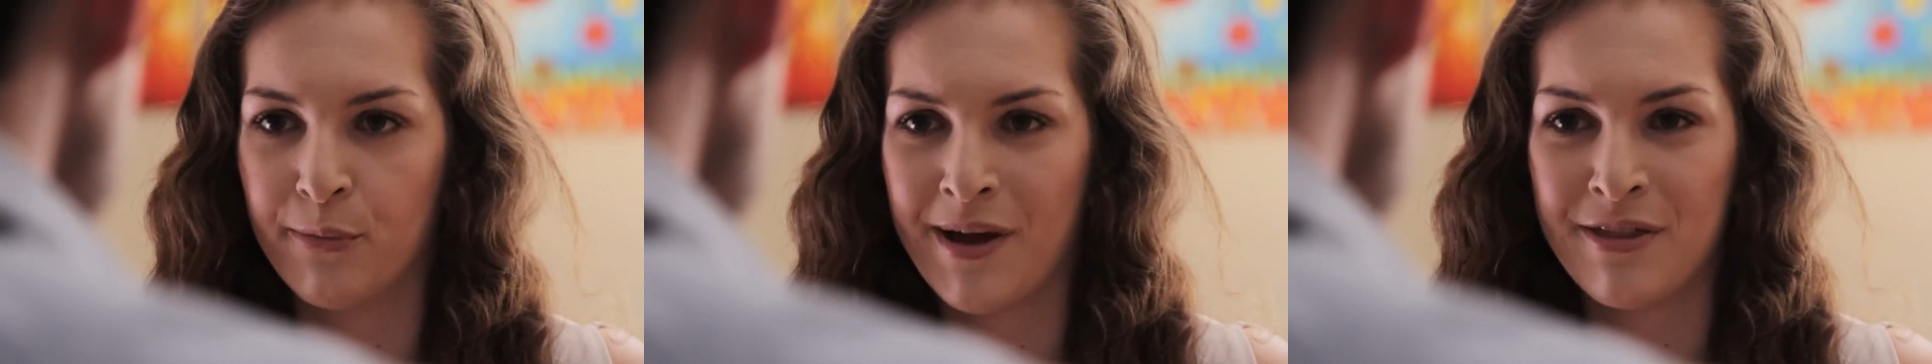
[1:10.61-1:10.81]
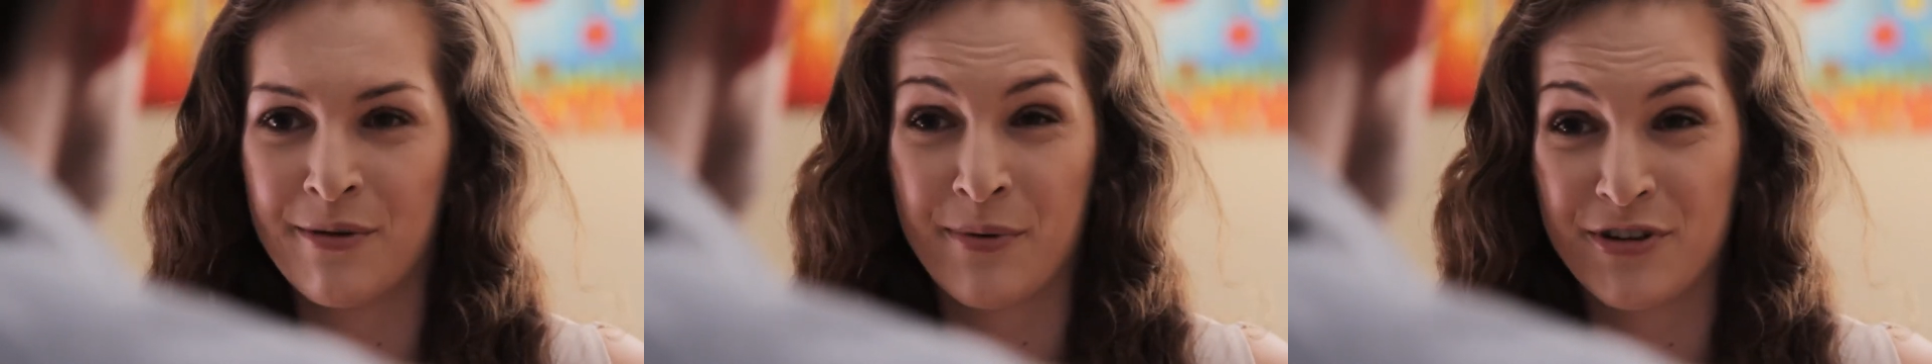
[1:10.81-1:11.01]

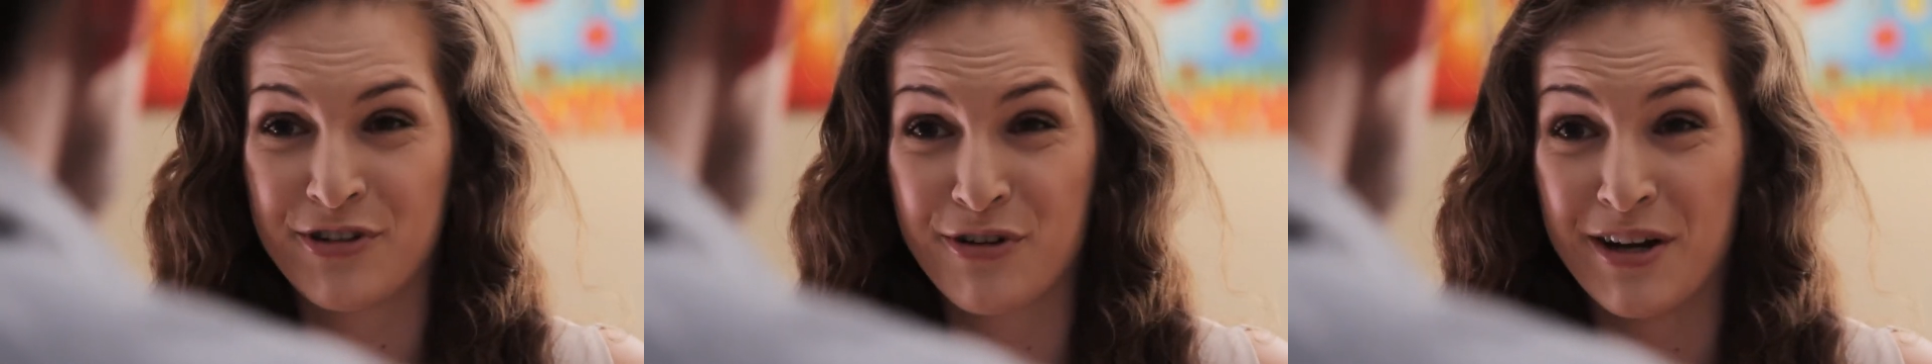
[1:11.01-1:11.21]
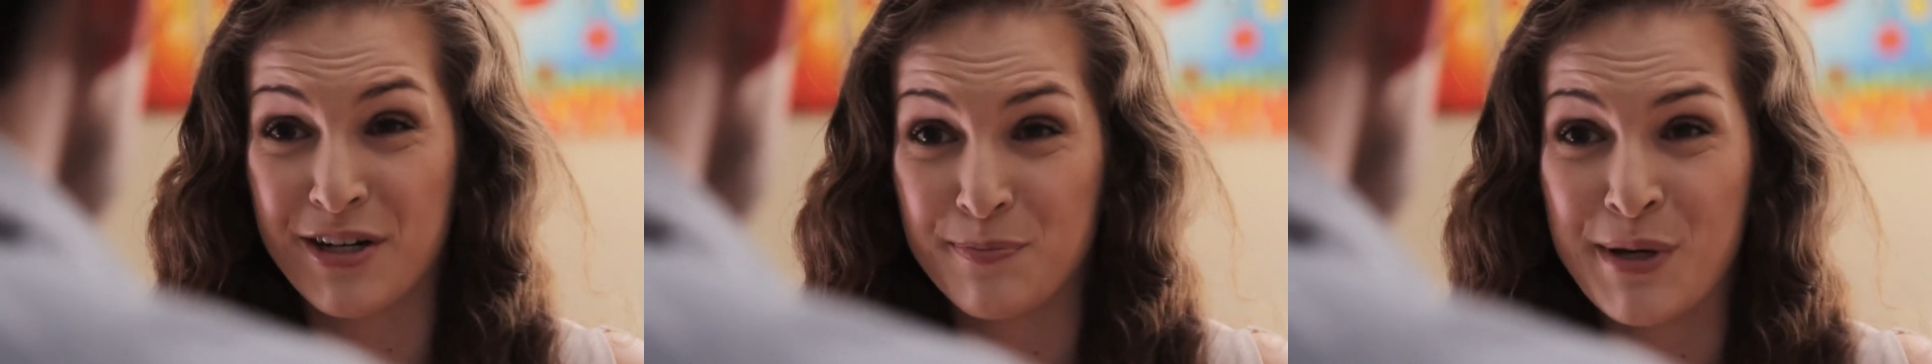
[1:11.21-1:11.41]
and the boss
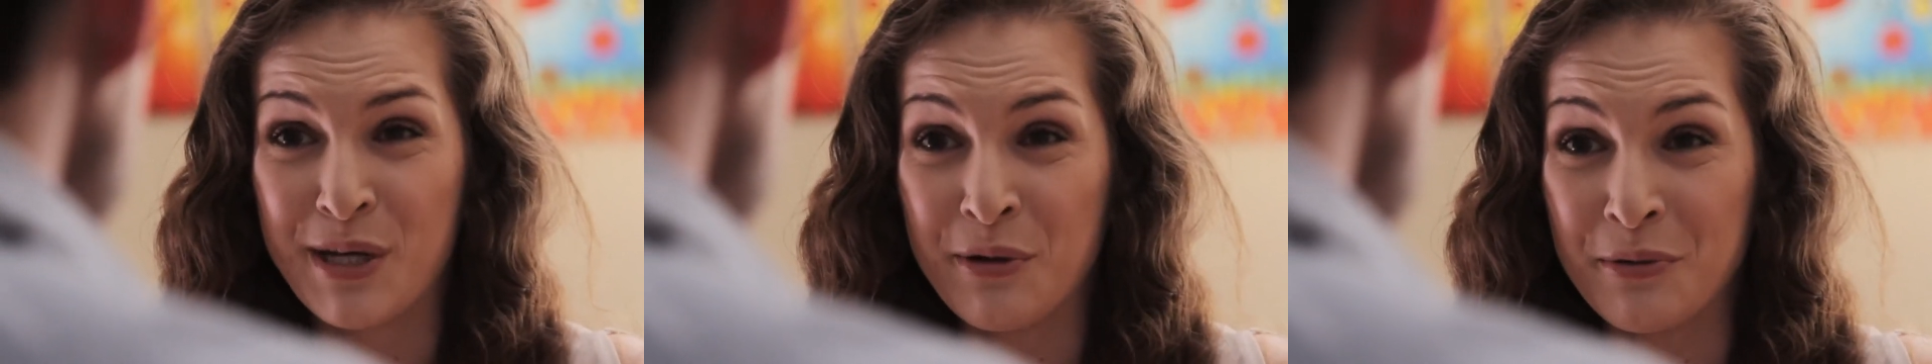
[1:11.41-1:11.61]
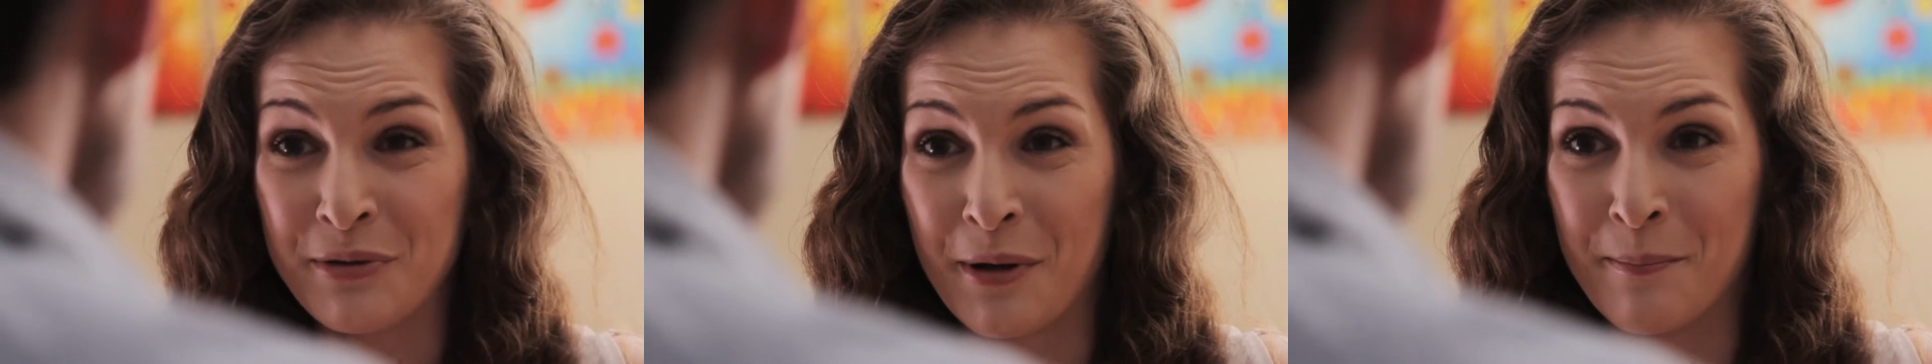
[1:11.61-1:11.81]
tried to pin
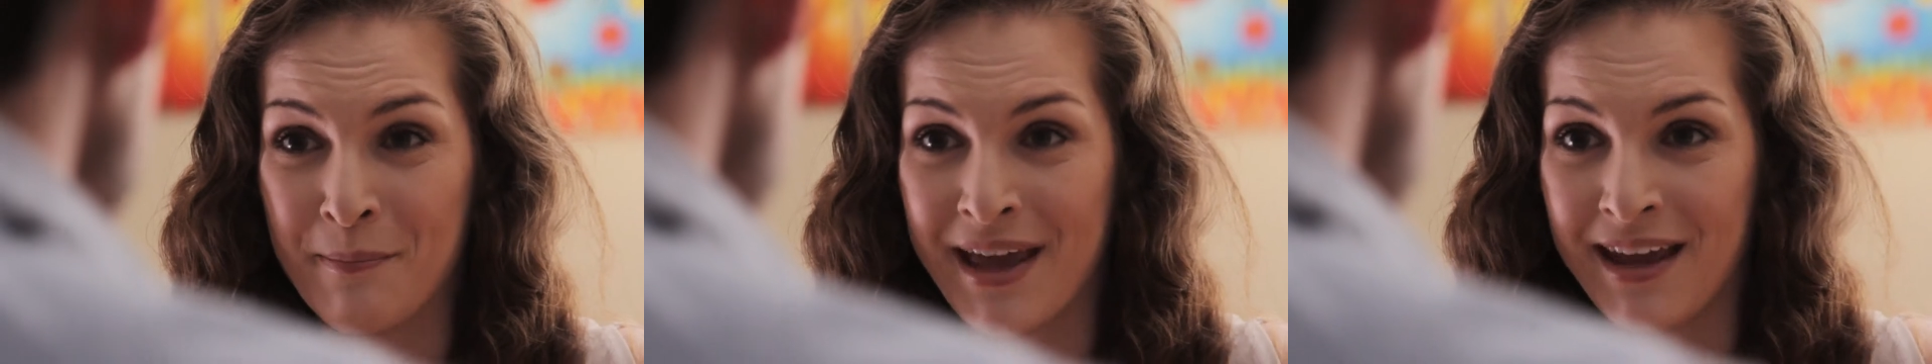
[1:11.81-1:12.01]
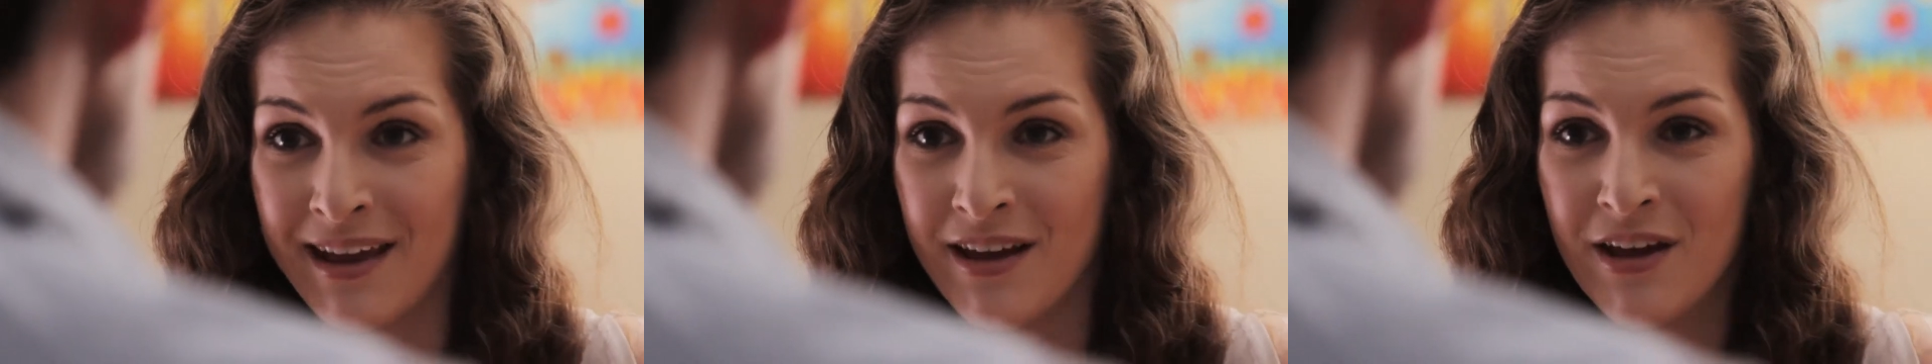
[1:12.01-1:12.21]
it all on
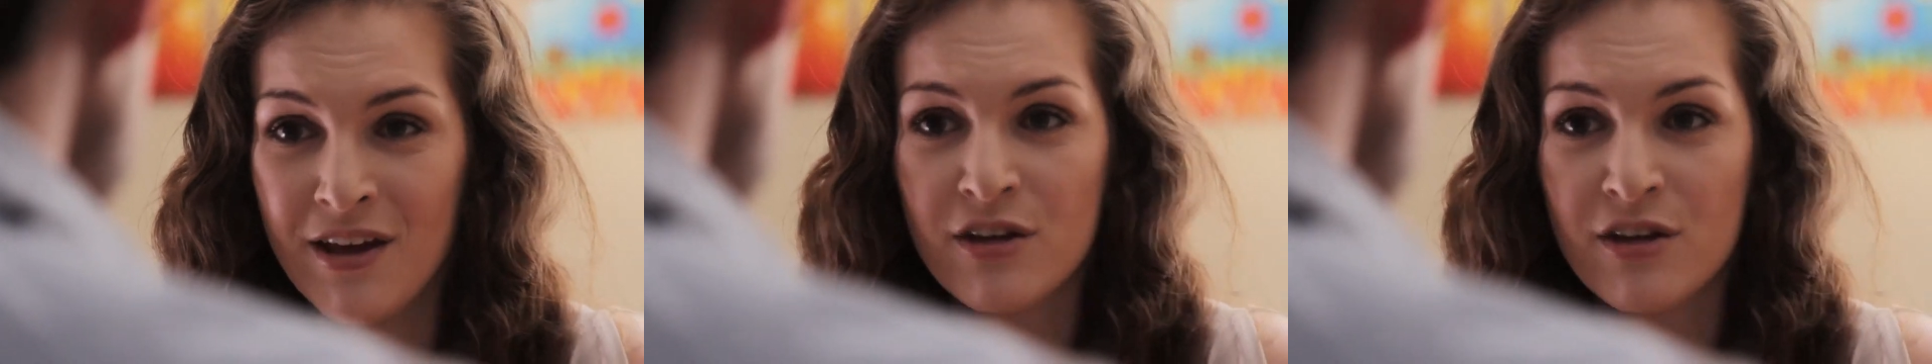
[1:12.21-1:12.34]
me.